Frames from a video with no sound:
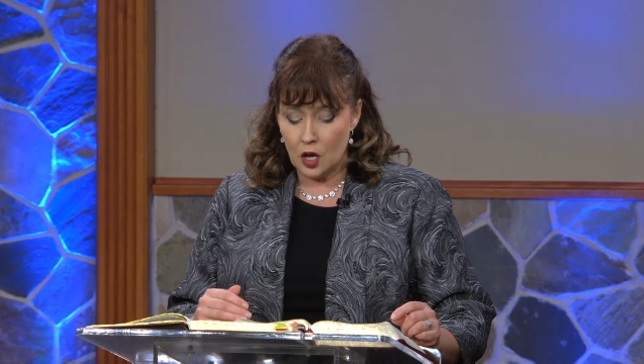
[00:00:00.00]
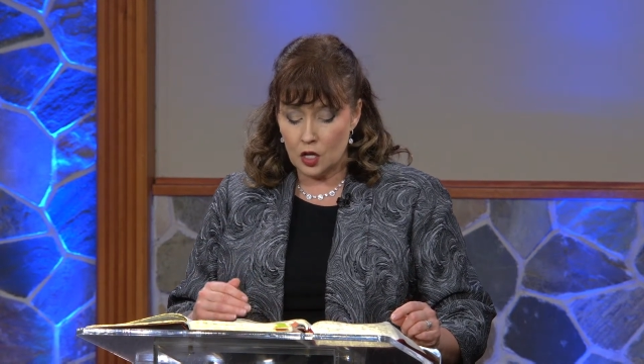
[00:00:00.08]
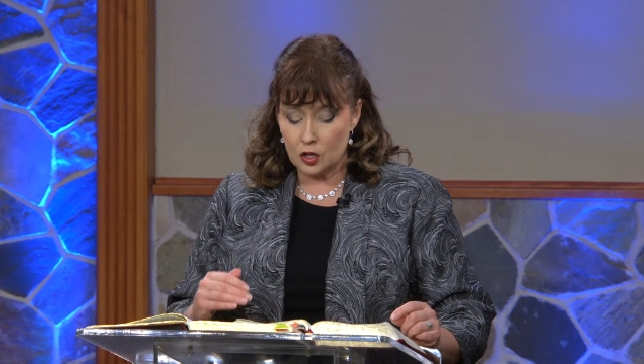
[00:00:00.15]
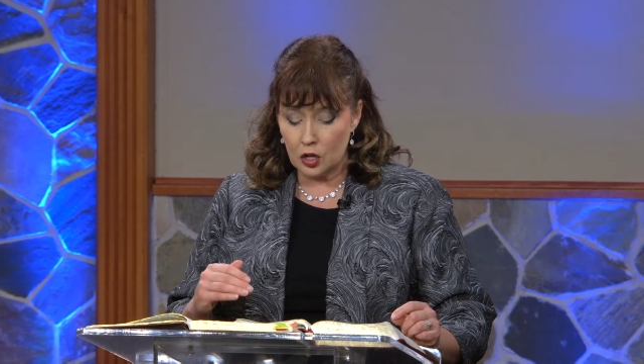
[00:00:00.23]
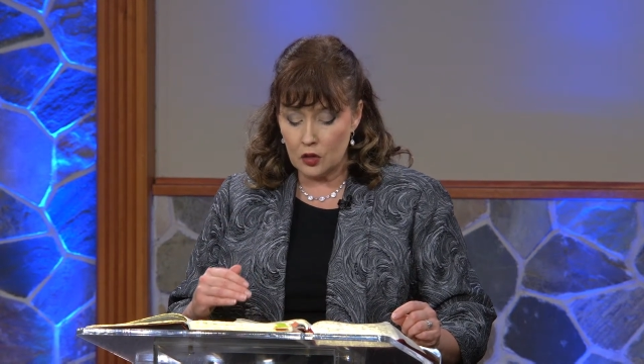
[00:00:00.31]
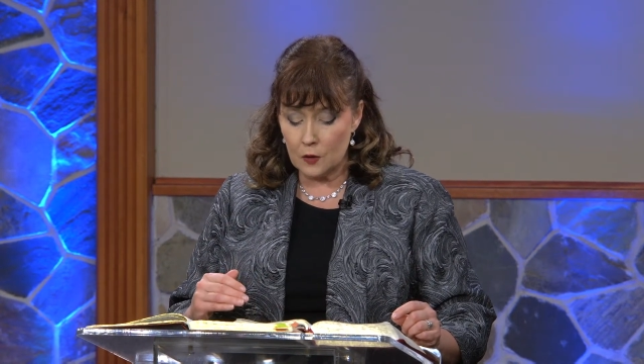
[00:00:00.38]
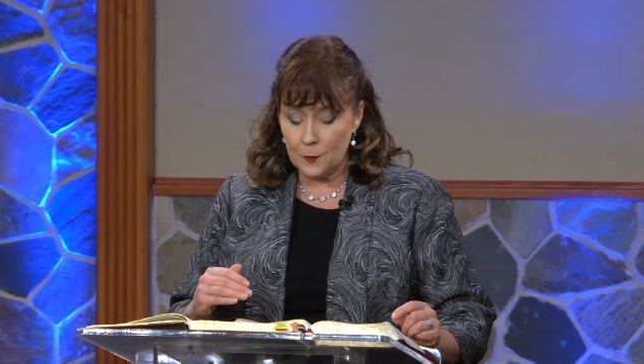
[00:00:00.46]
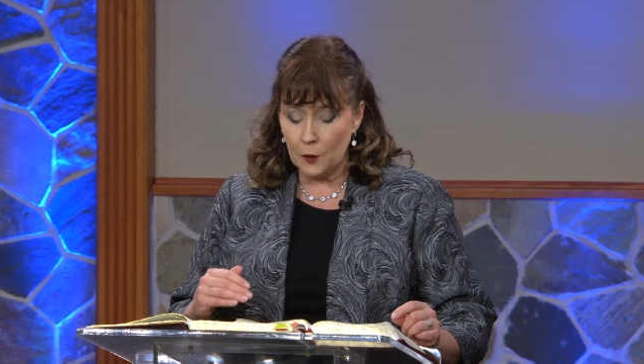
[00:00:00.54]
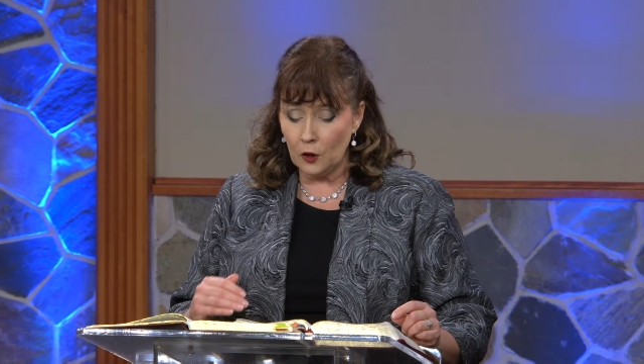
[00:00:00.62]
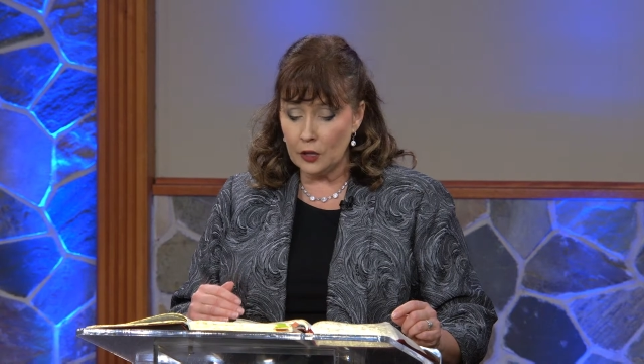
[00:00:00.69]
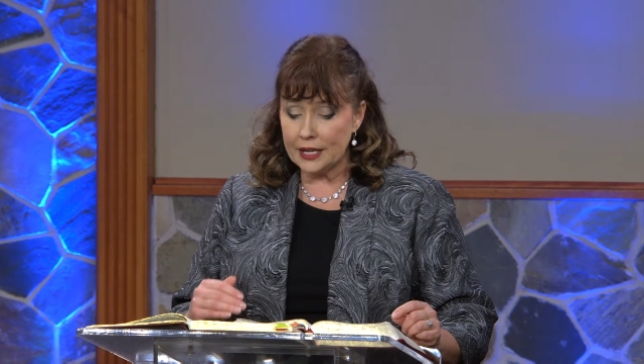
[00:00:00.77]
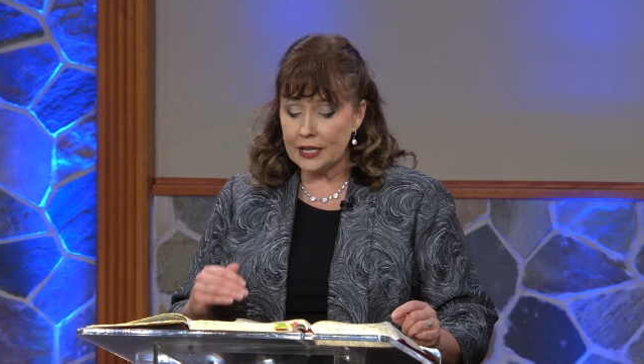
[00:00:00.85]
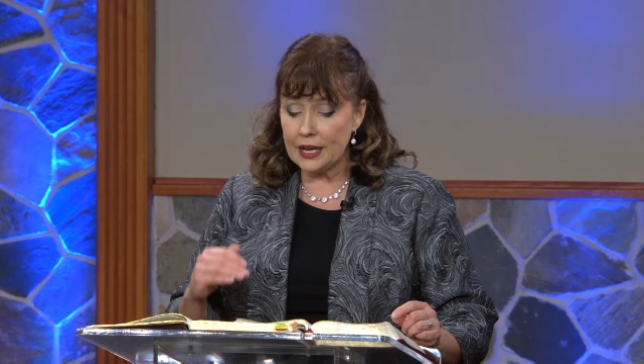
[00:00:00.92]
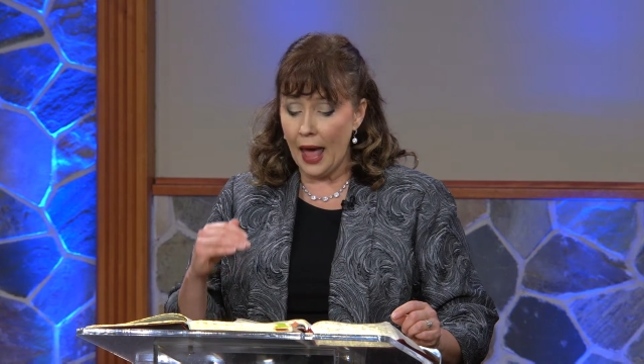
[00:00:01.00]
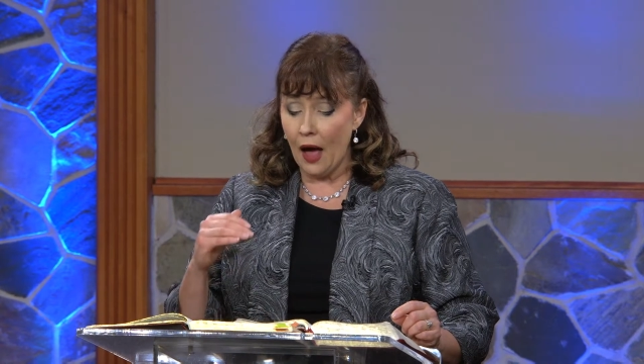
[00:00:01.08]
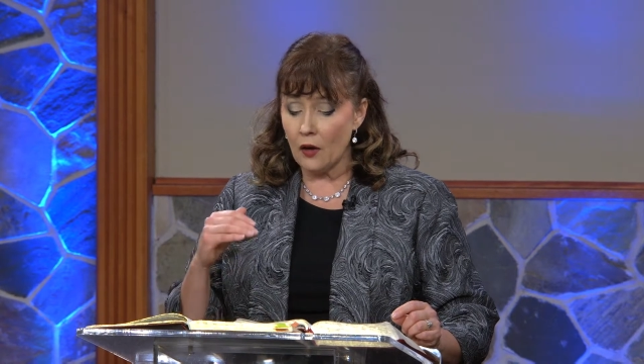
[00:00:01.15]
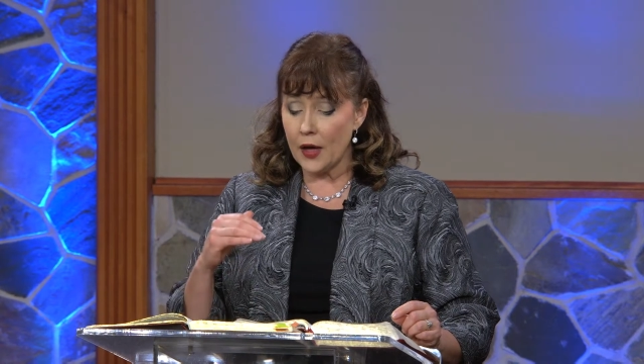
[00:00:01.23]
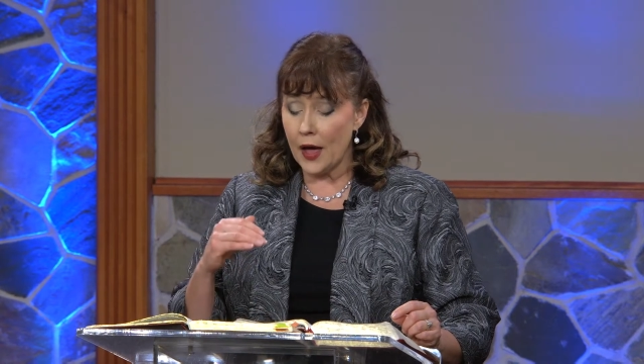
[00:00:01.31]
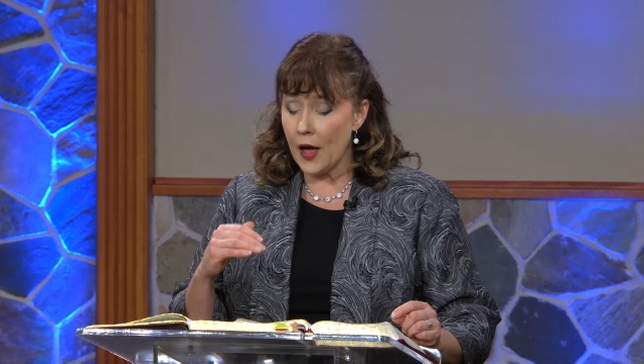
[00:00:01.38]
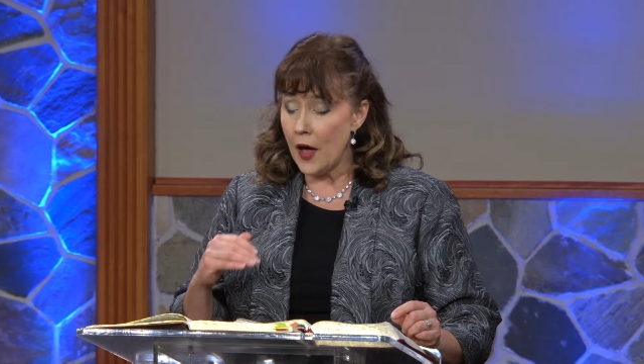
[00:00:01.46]
to the pulling down
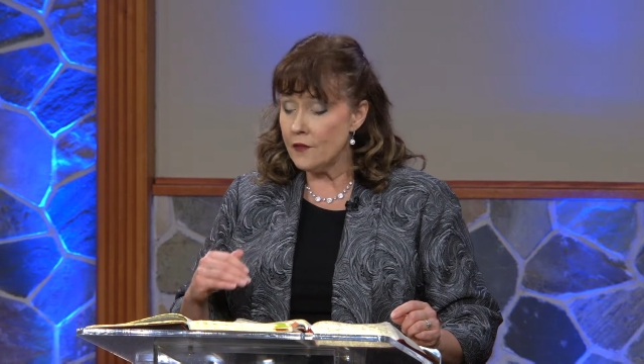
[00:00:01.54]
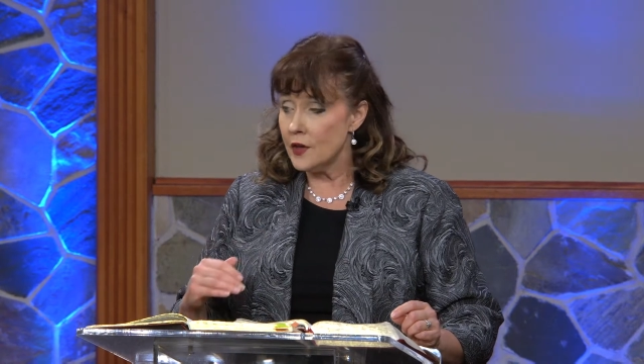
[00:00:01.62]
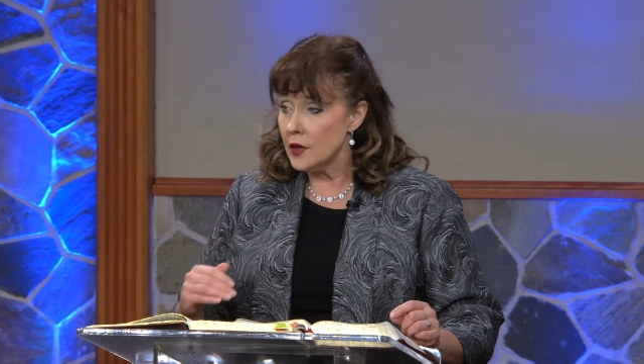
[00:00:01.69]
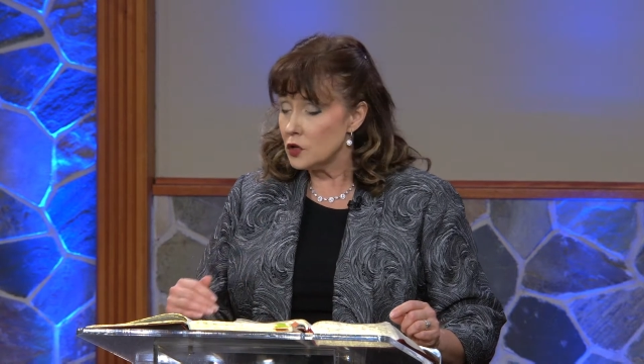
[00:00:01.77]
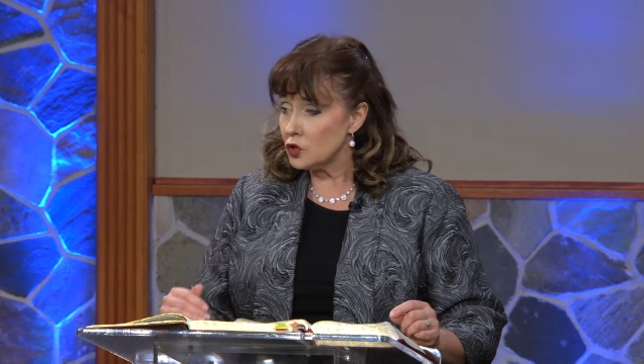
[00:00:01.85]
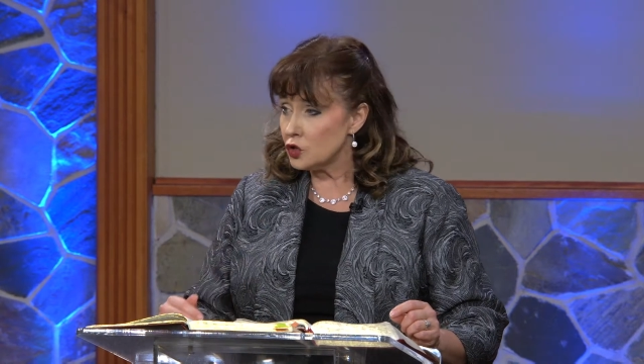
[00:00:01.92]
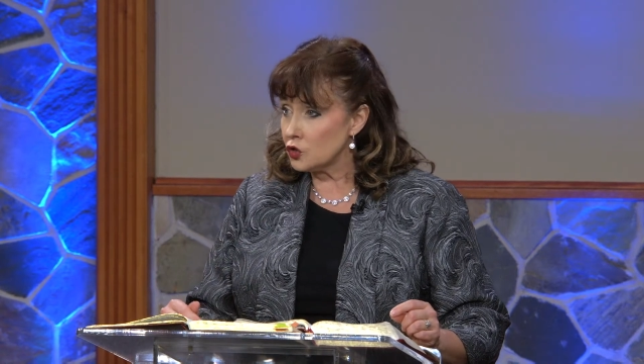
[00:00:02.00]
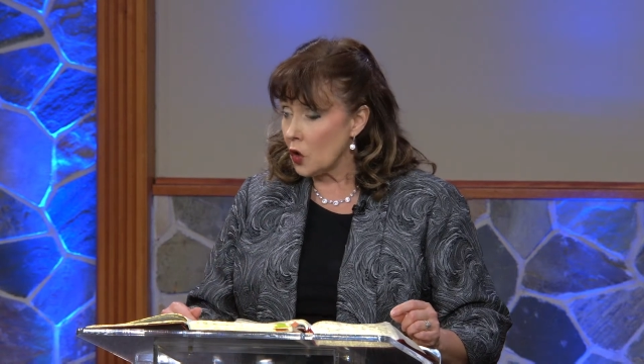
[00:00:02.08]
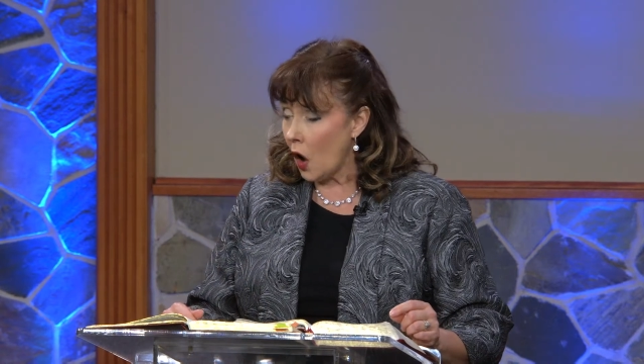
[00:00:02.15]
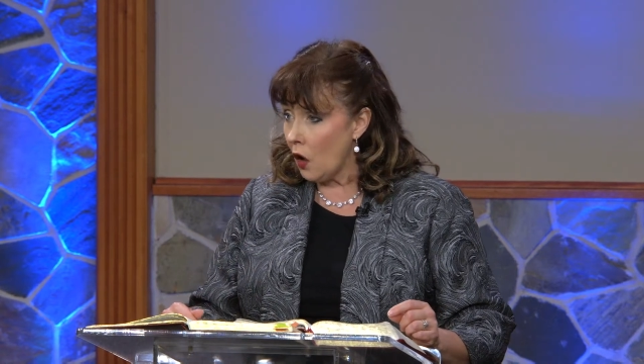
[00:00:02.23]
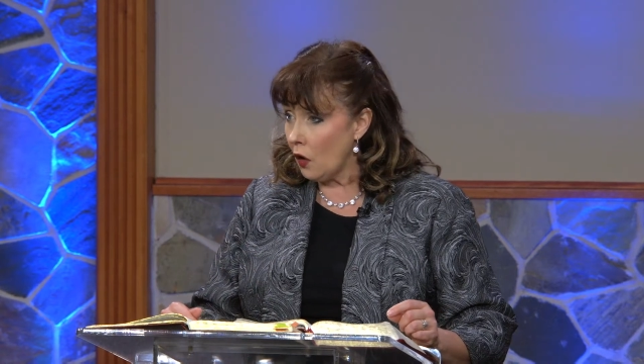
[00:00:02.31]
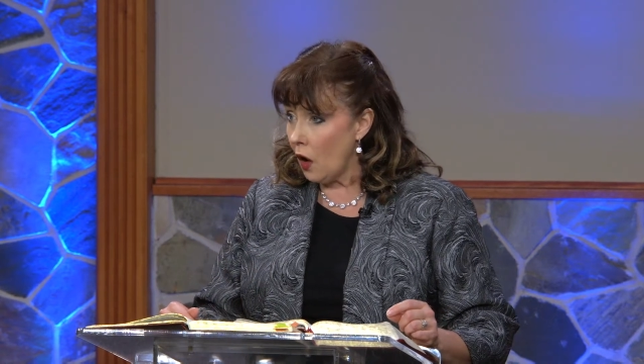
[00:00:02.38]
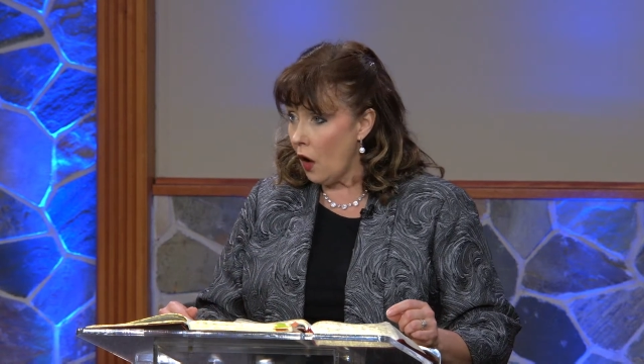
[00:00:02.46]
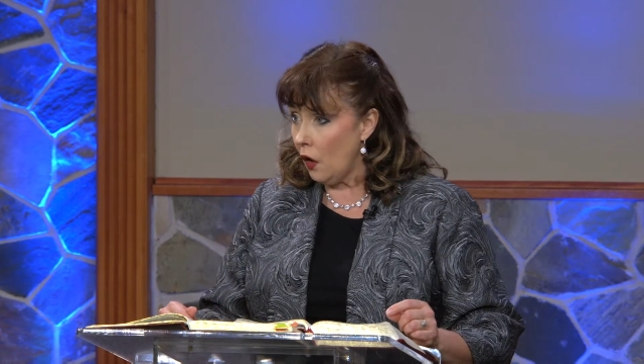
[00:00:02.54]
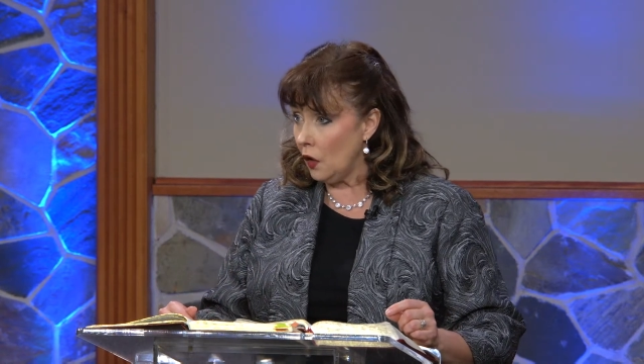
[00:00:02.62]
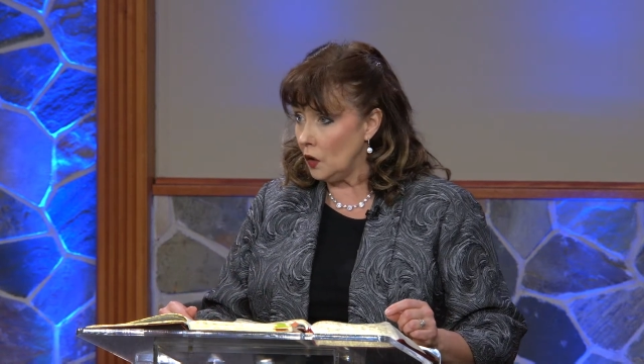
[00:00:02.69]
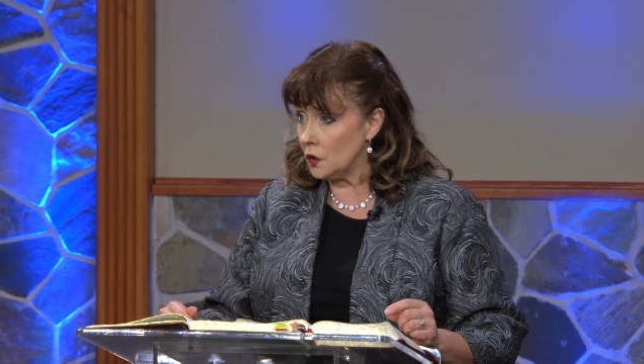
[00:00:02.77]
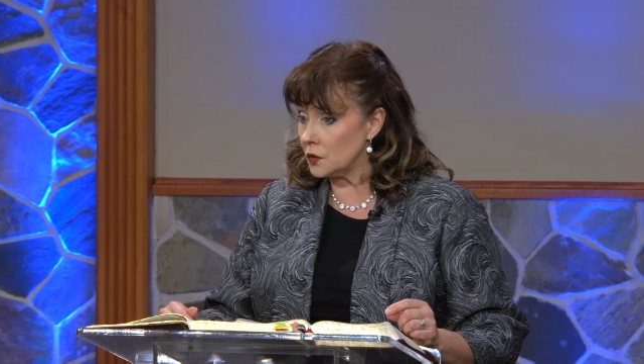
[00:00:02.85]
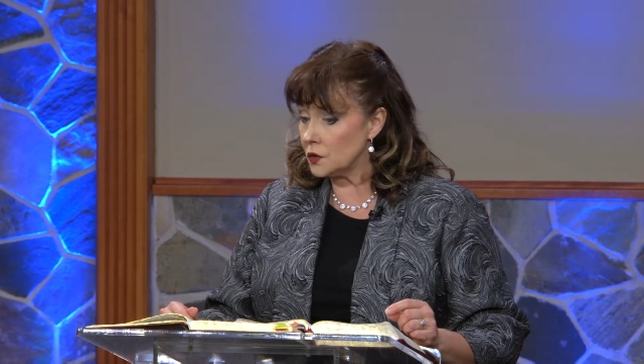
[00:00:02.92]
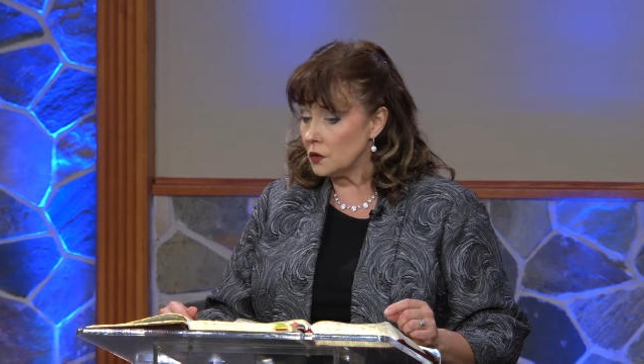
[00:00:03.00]
of
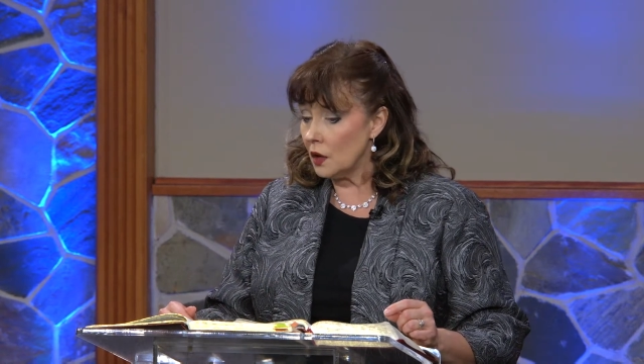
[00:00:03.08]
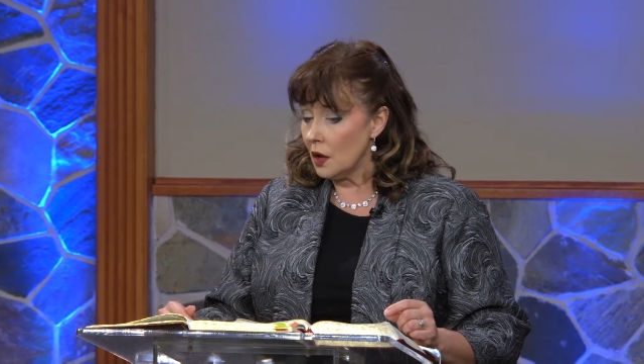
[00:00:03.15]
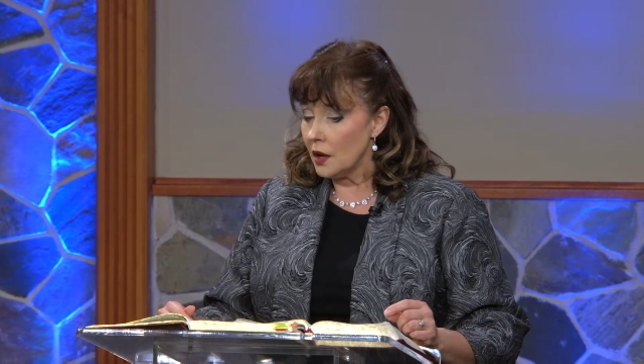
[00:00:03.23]
strongholds,